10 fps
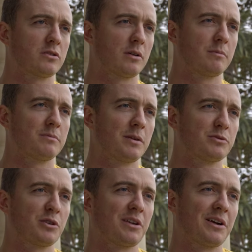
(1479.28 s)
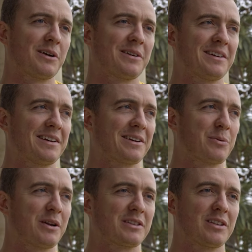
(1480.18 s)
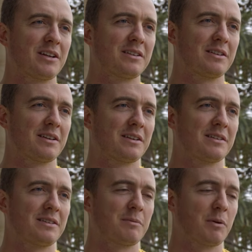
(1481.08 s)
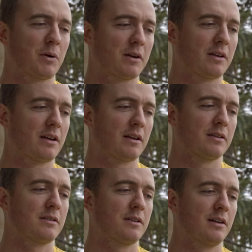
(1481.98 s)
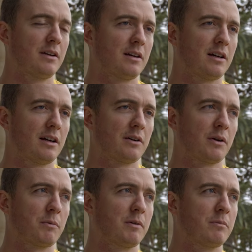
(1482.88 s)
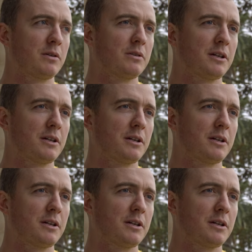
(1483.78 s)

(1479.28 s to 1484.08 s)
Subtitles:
so I'm sure they're quite excited to be wearing the red, white, and blue